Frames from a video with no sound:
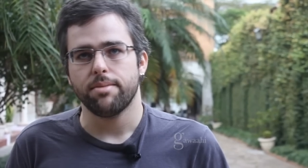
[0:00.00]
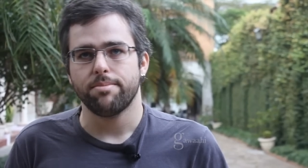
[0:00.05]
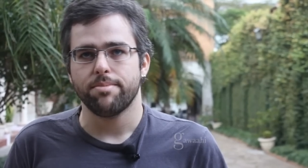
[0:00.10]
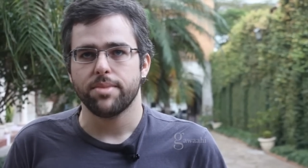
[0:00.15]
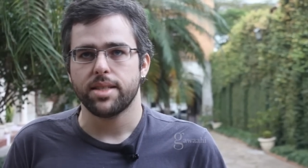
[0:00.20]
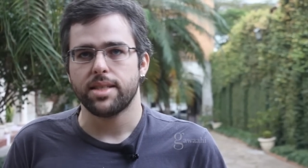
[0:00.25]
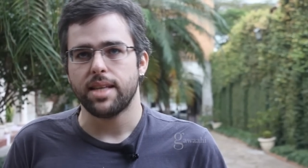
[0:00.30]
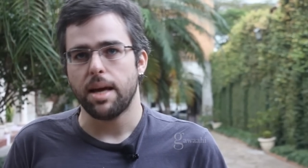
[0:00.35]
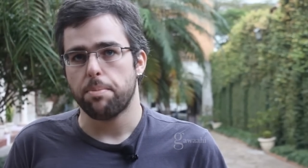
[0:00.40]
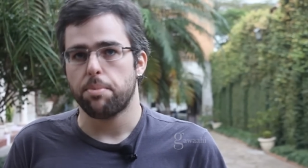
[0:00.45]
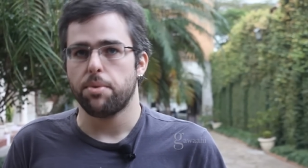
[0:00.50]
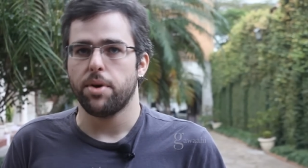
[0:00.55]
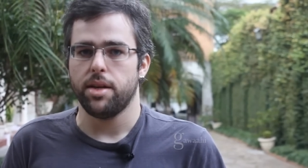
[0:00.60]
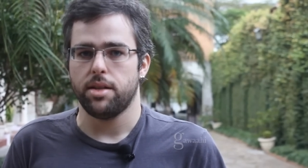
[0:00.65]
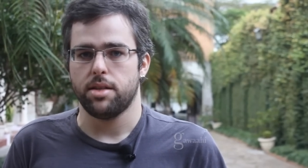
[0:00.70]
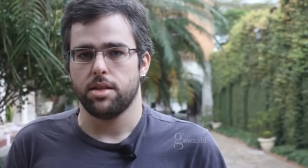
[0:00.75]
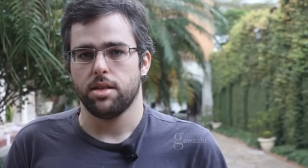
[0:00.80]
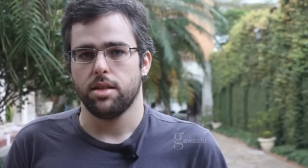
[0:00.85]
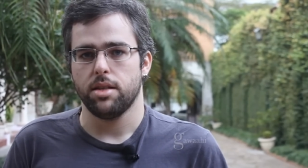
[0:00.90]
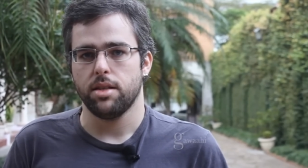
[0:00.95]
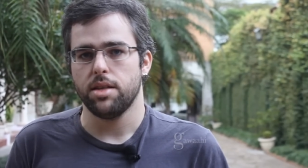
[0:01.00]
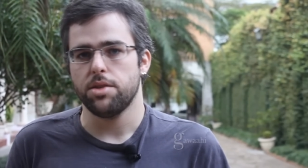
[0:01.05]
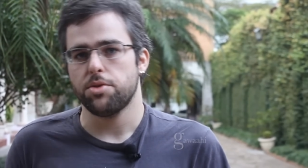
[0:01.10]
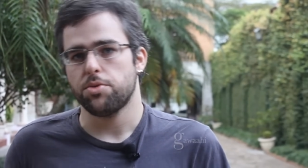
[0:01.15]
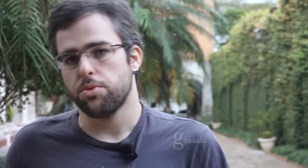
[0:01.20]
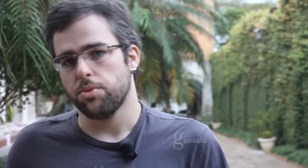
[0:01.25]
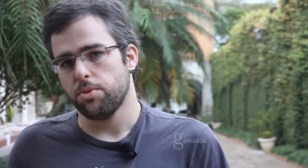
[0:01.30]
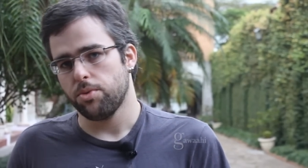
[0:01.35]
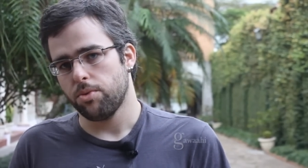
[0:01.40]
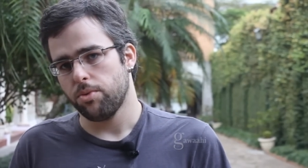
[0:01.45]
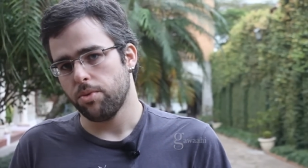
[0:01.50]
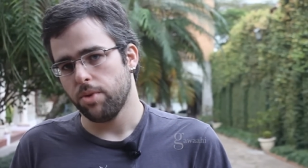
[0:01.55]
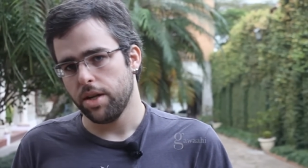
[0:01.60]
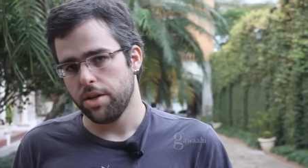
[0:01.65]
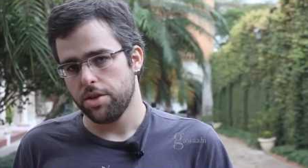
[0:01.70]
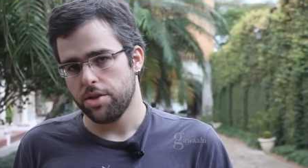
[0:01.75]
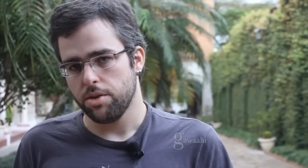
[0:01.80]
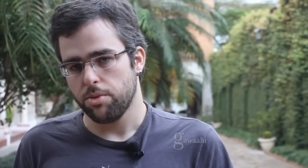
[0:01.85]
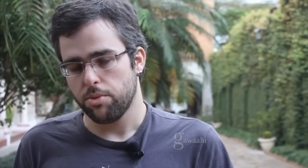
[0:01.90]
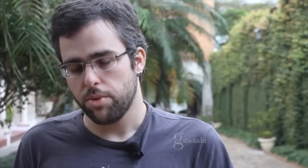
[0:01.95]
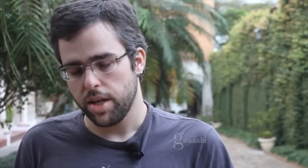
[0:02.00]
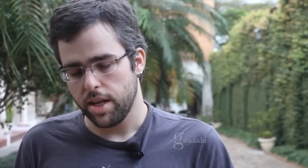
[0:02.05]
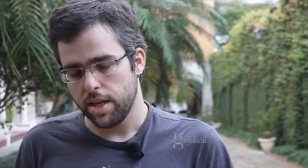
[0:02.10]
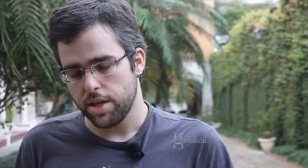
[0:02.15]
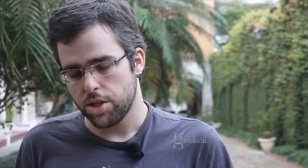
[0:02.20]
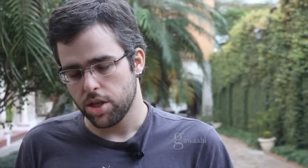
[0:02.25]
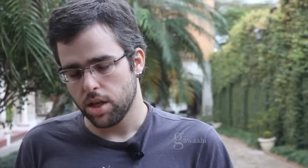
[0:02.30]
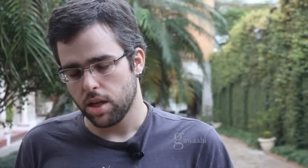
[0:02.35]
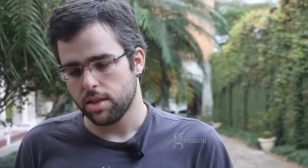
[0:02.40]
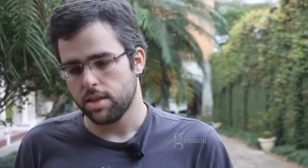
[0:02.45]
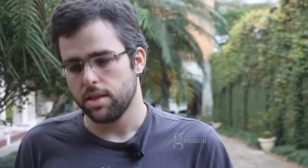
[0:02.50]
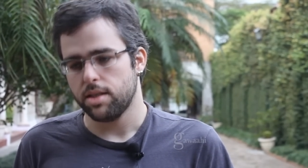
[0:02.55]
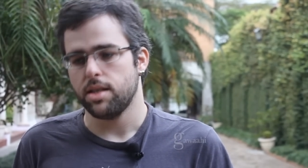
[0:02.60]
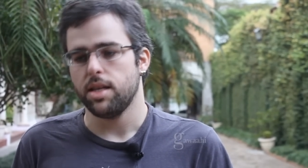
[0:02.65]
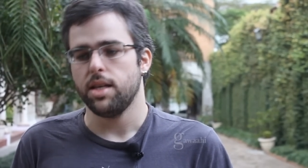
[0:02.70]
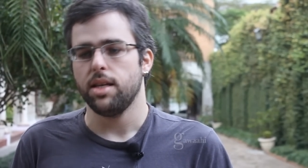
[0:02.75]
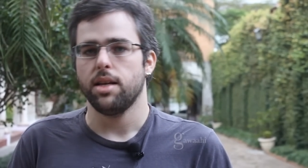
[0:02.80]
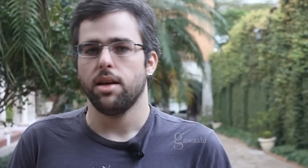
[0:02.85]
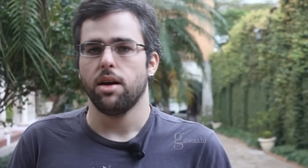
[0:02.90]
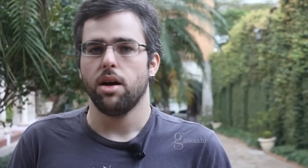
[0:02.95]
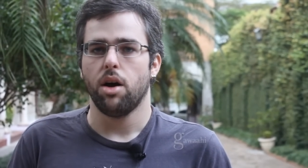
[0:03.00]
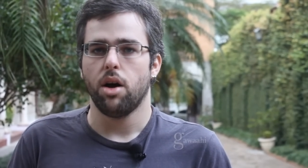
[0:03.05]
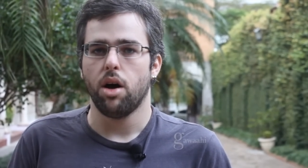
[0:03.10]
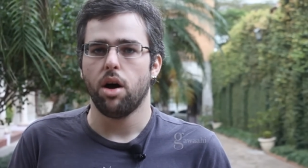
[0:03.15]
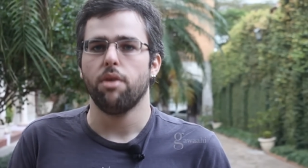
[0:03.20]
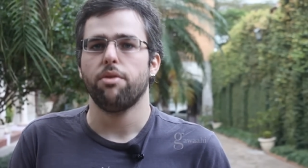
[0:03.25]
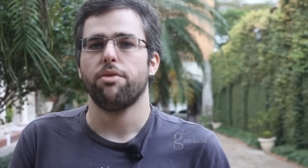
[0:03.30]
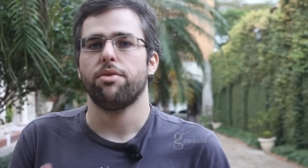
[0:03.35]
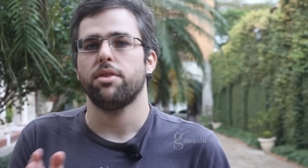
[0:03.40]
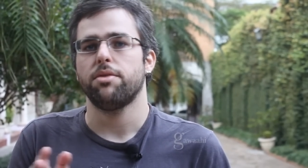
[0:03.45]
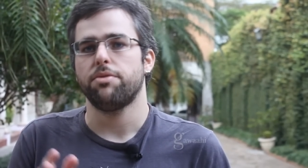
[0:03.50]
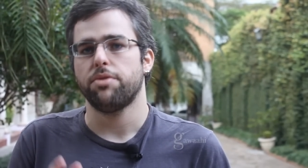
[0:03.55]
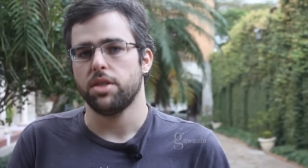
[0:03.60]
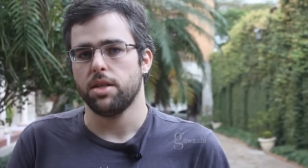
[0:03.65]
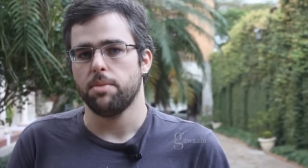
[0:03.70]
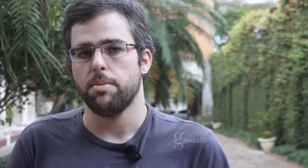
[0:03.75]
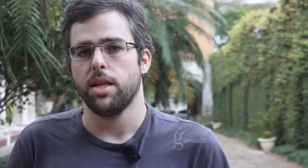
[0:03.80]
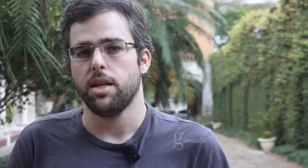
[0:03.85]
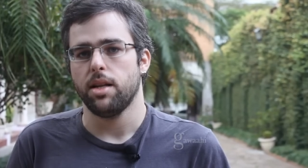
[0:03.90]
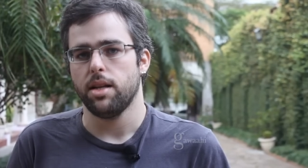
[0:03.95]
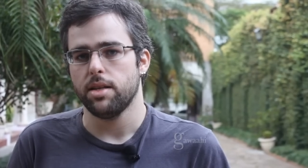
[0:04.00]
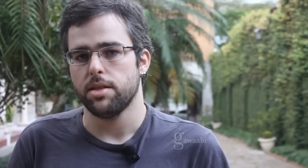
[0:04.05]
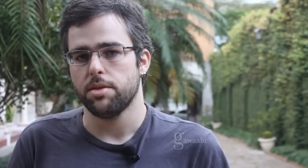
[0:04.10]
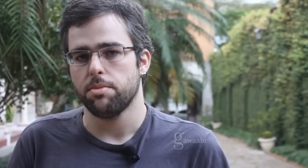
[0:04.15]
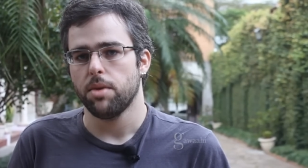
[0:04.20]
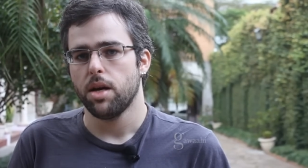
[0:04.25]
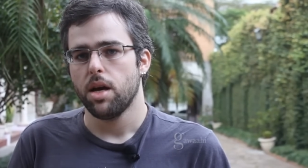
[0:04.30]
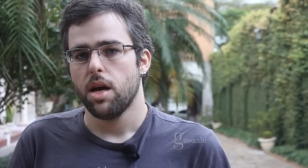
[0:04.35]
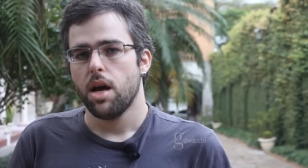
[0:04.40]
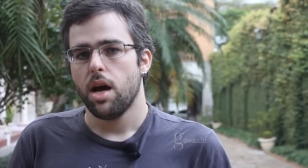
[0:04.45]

separate this religiosity of the fundamentalism.